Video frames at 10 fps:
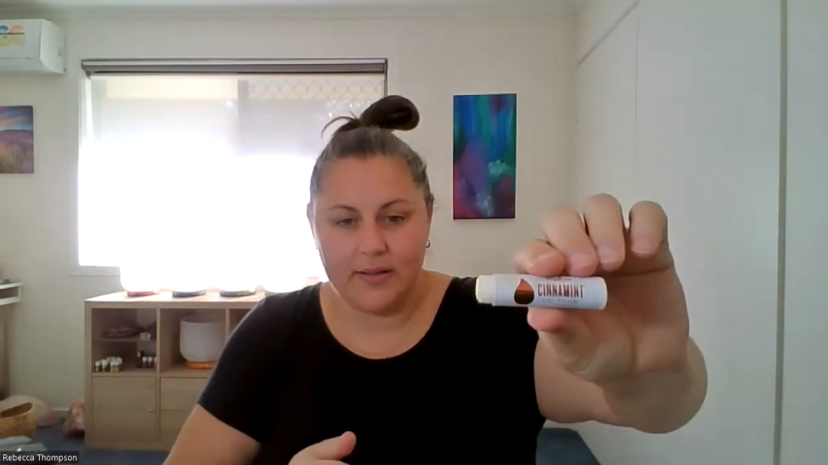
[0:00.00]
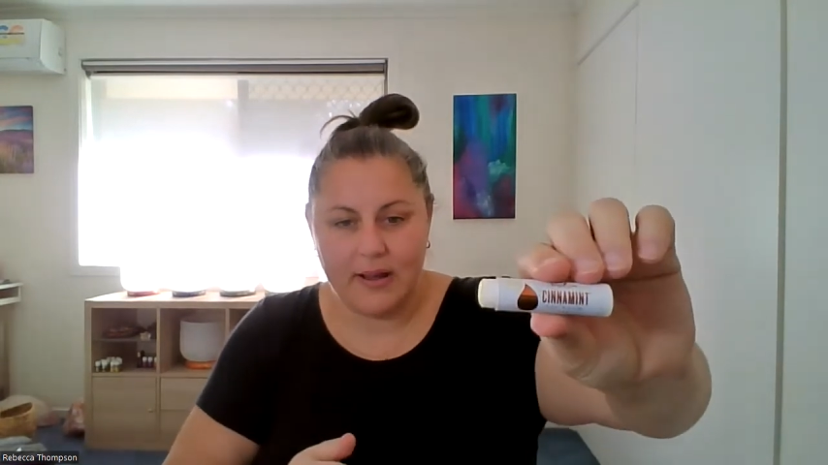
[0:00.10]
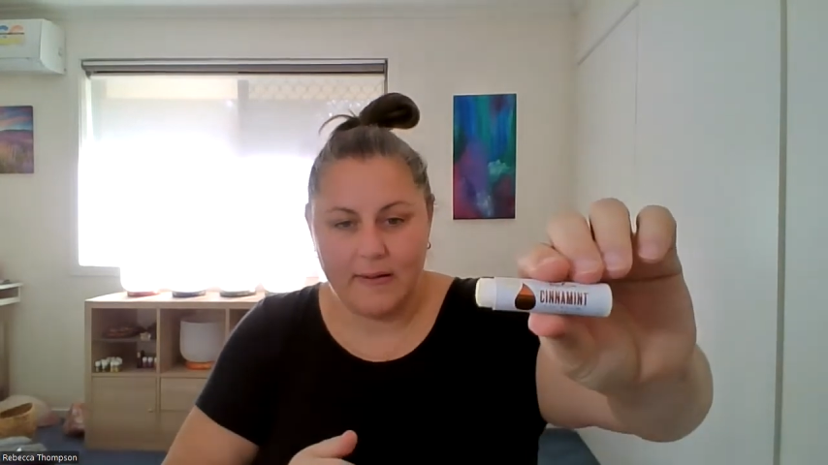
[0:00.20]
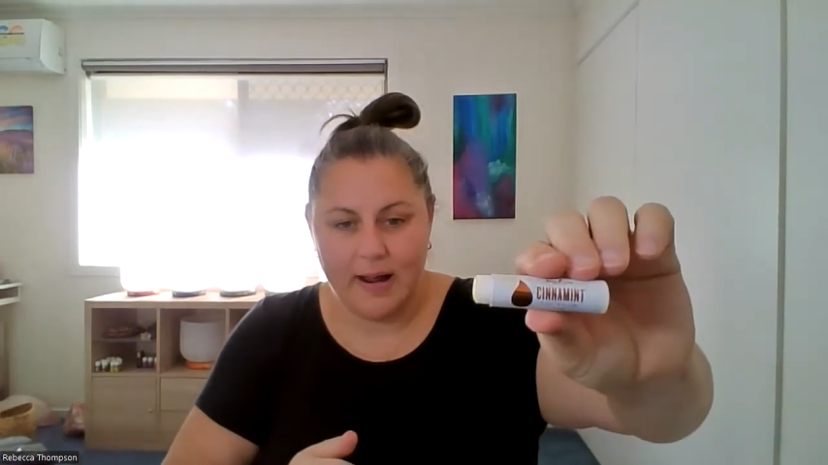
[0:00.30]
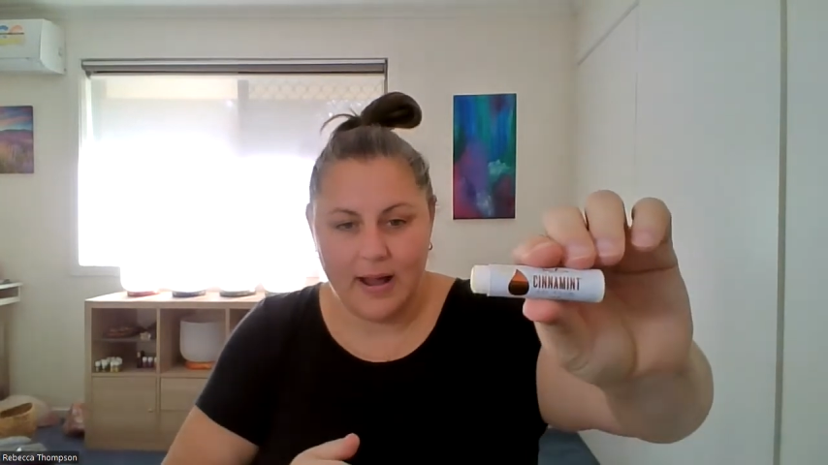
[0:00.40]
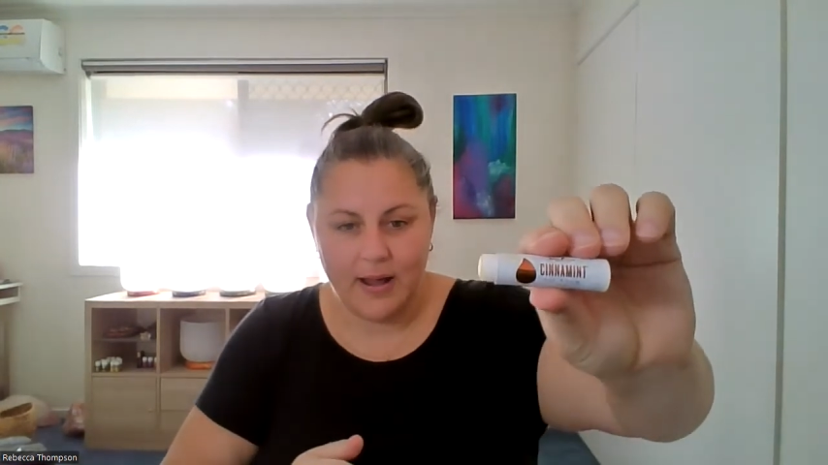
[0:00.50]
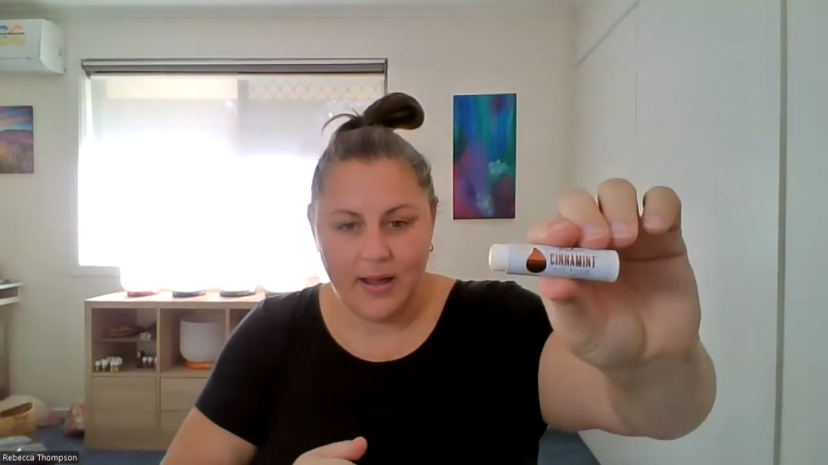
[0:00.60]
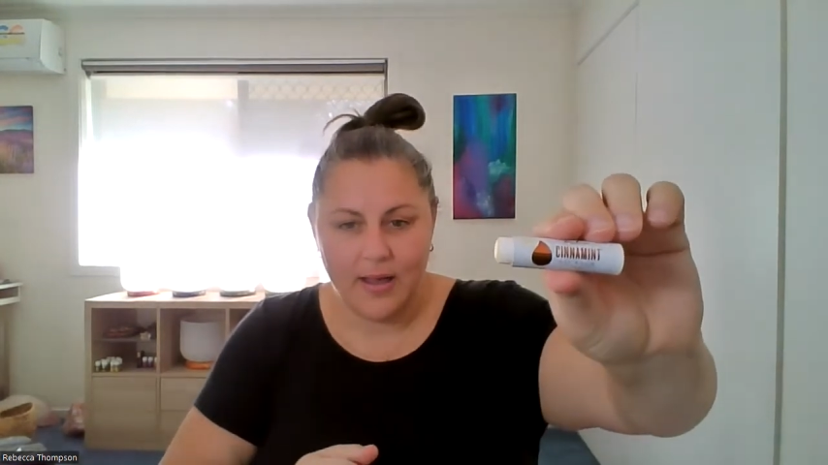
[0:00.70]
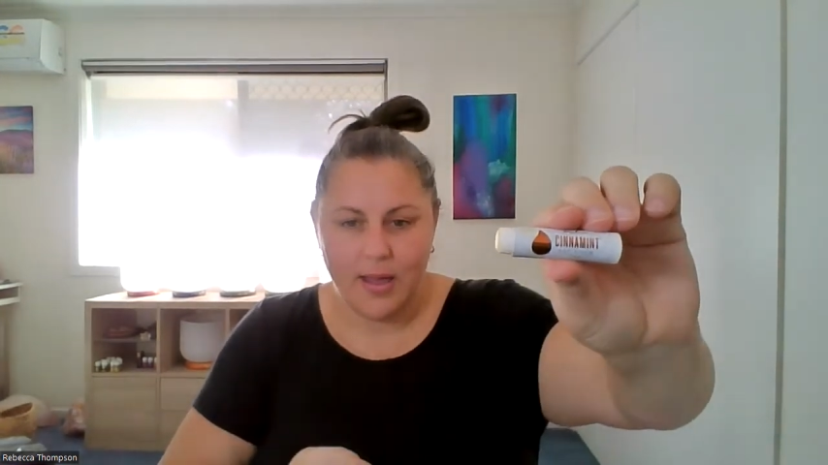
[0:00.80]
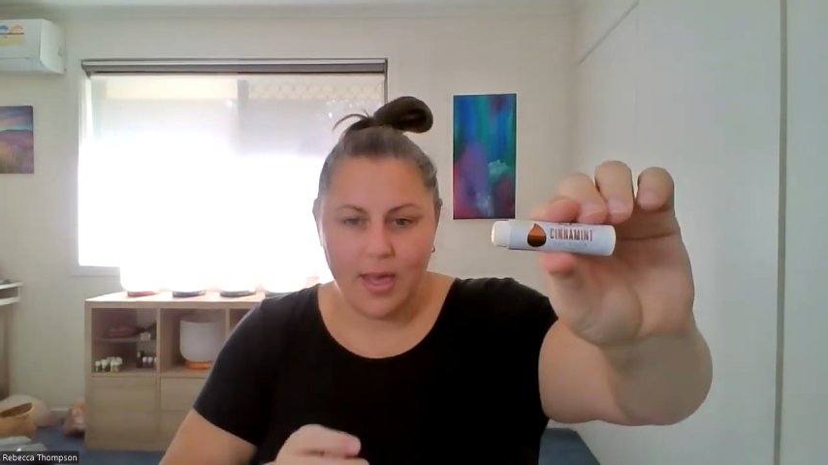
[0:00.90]
There are
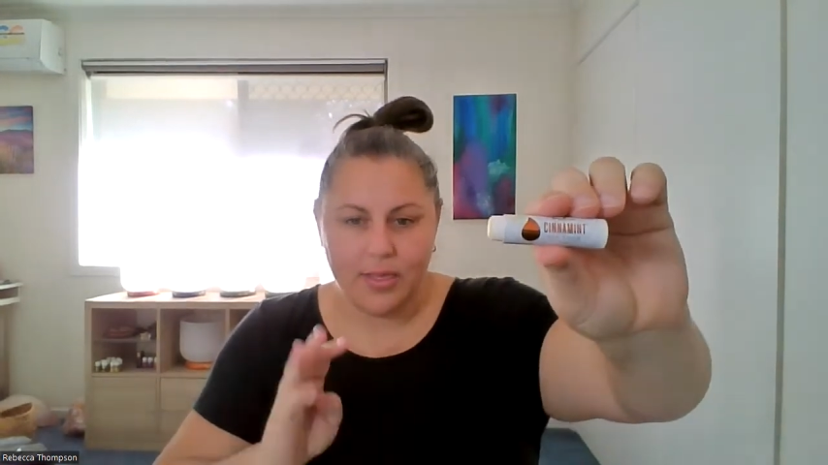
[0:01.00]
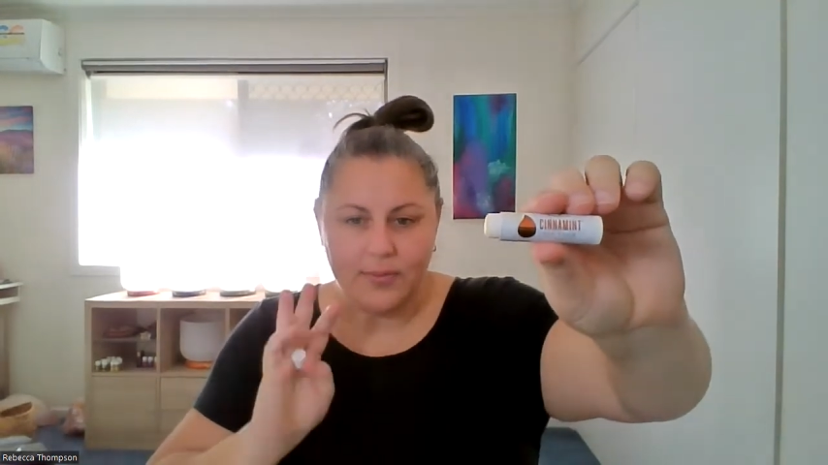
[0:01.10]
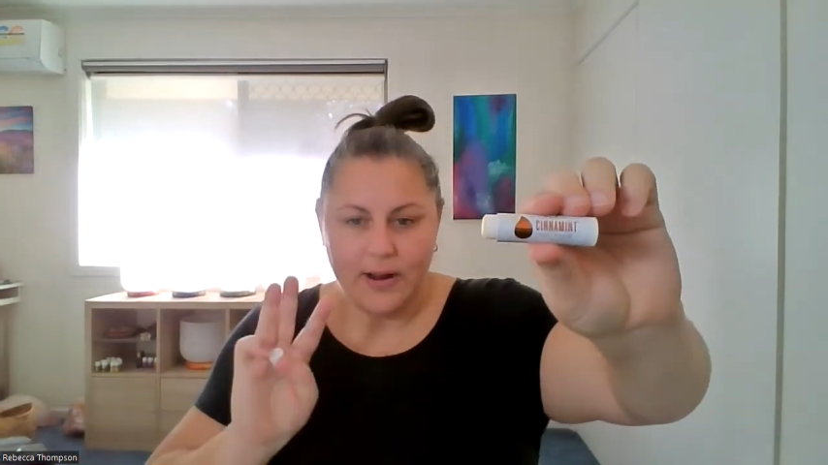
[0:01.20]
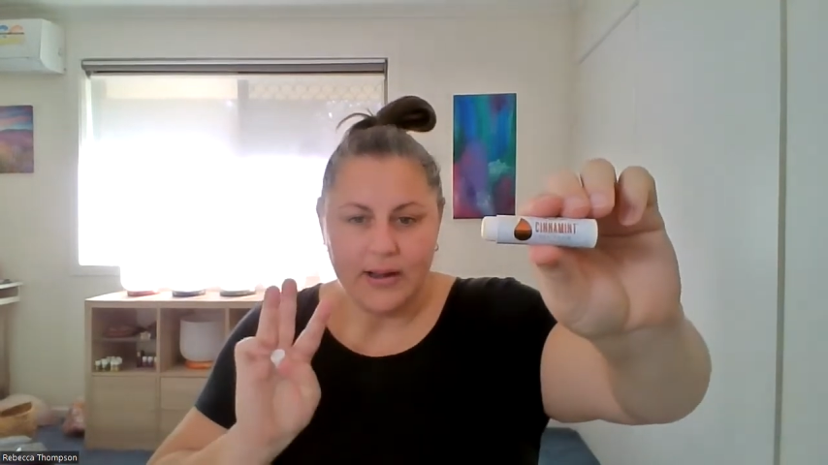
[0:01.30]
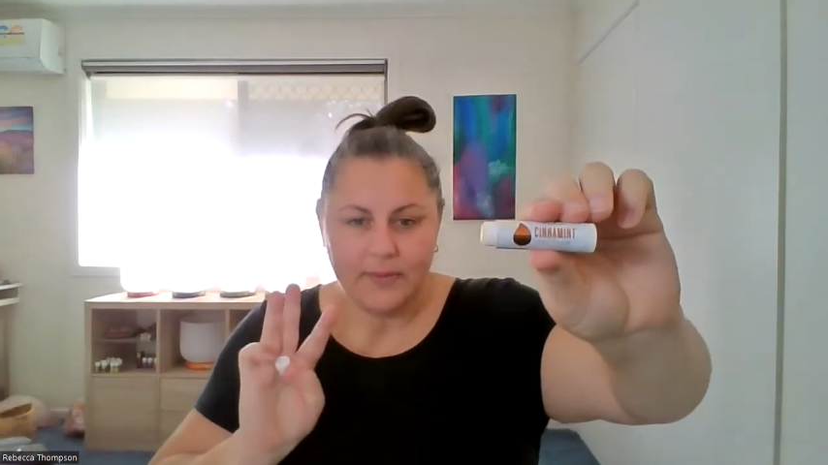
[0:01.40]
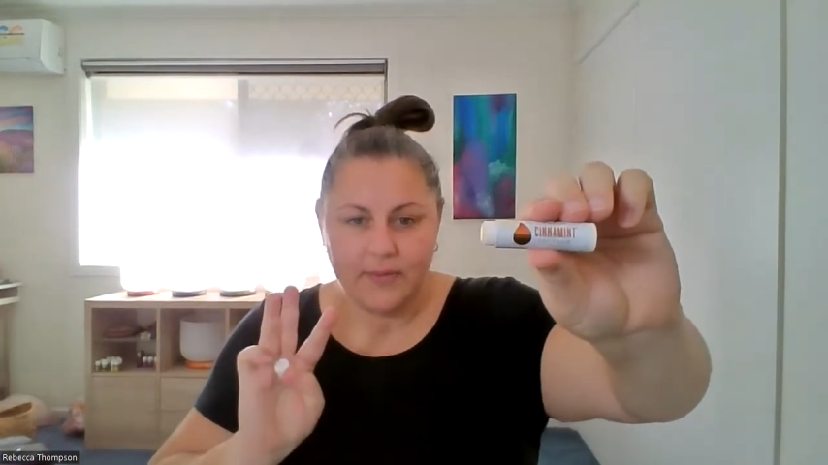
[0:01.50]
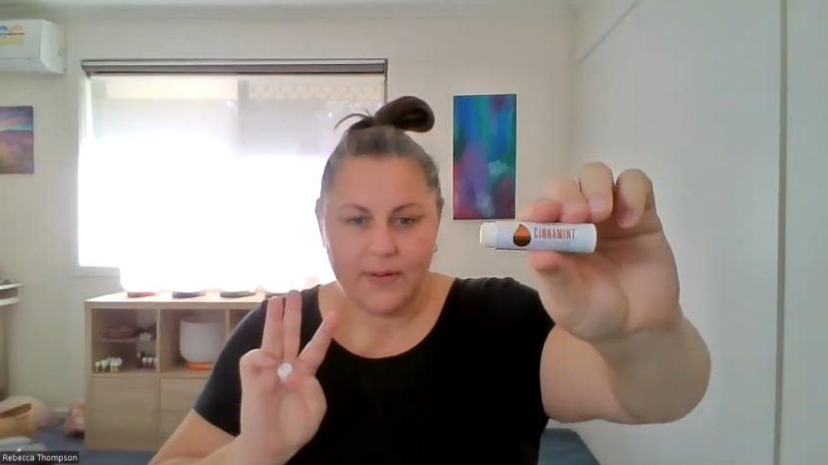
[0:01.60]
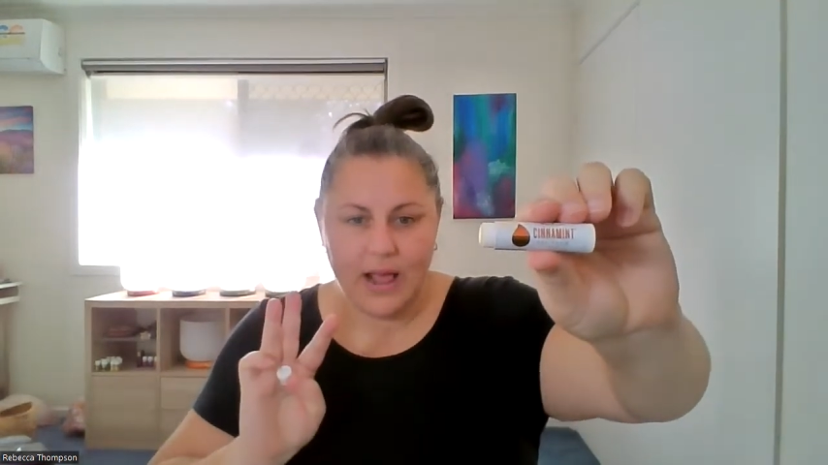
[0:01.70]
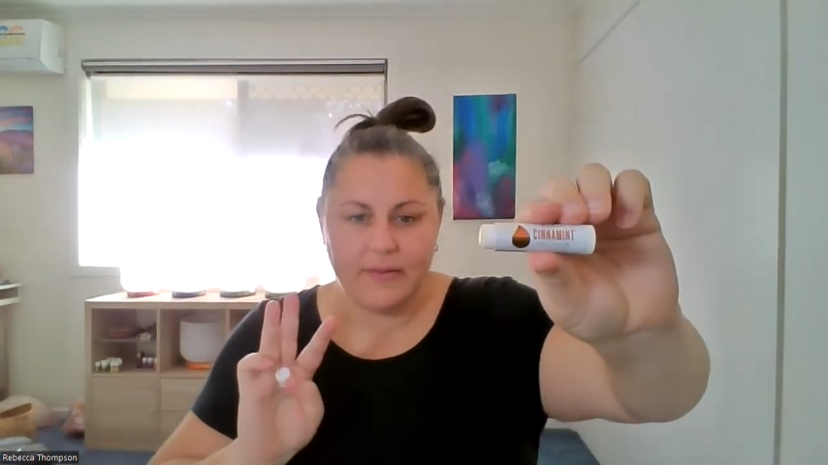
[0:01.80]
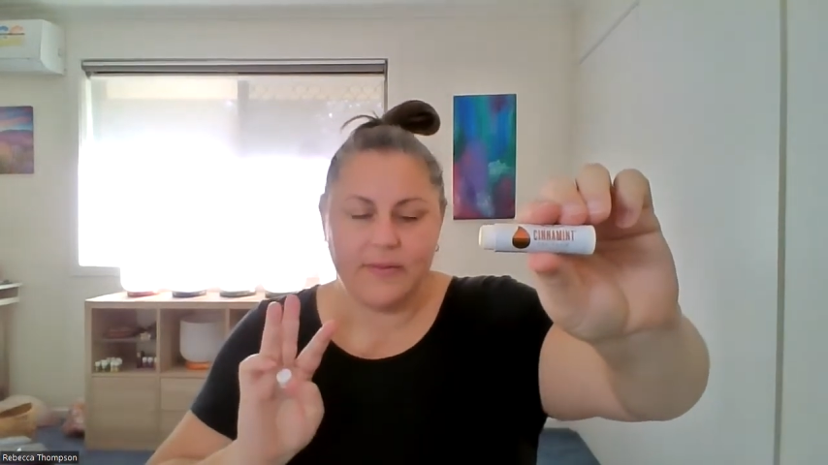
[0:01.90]
3 different
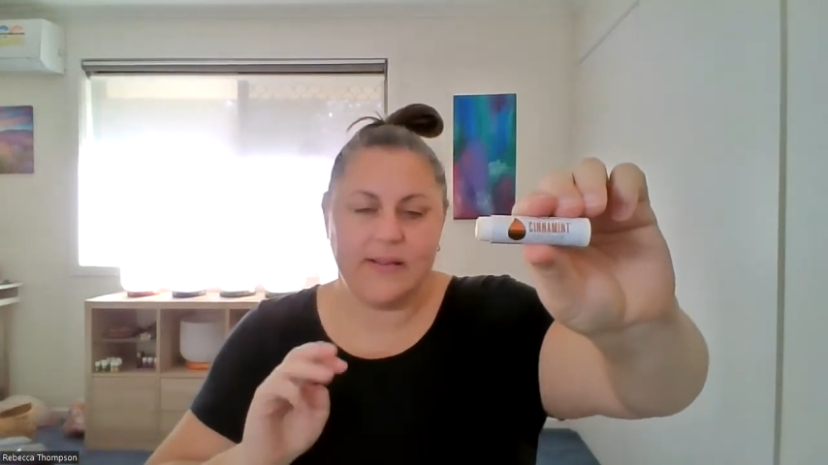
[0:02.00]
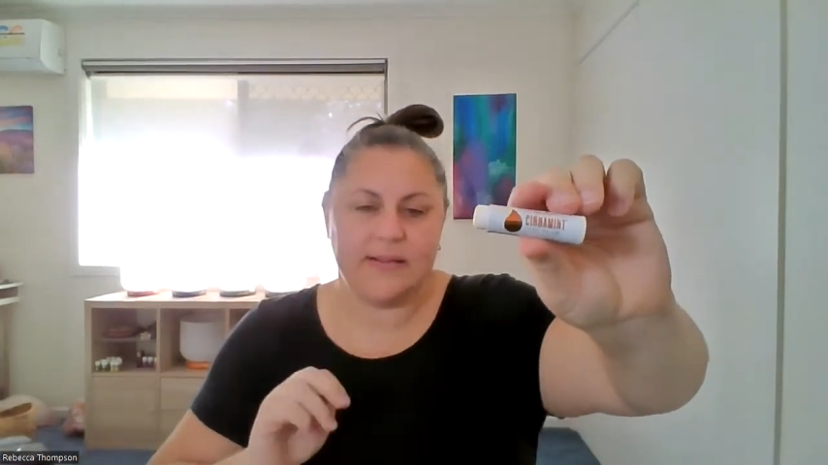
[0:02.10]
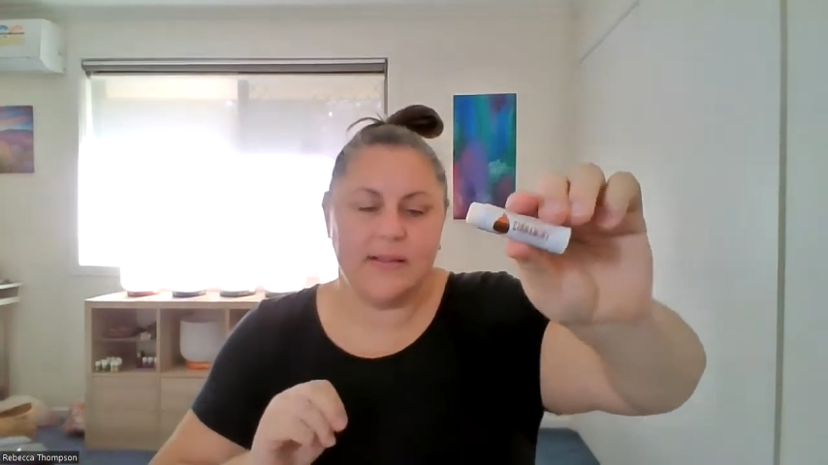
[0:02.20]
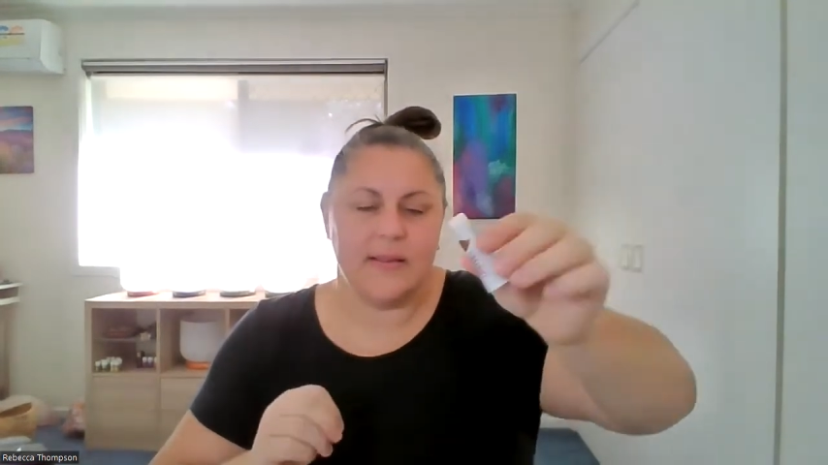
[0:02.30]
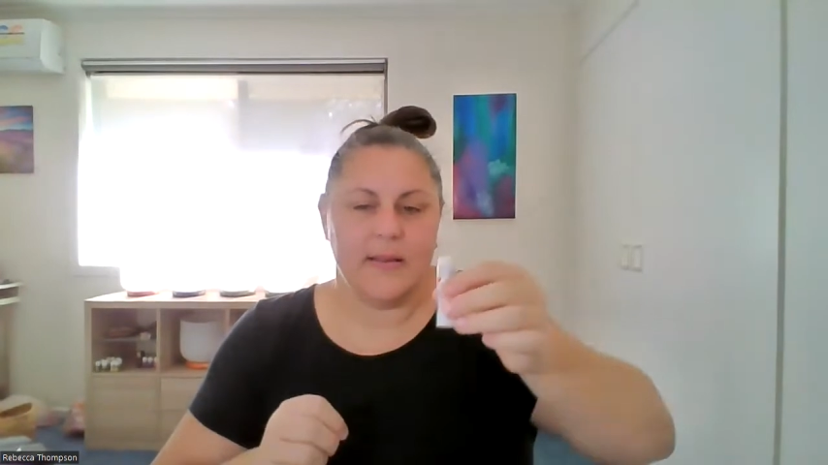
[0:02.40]
flavors,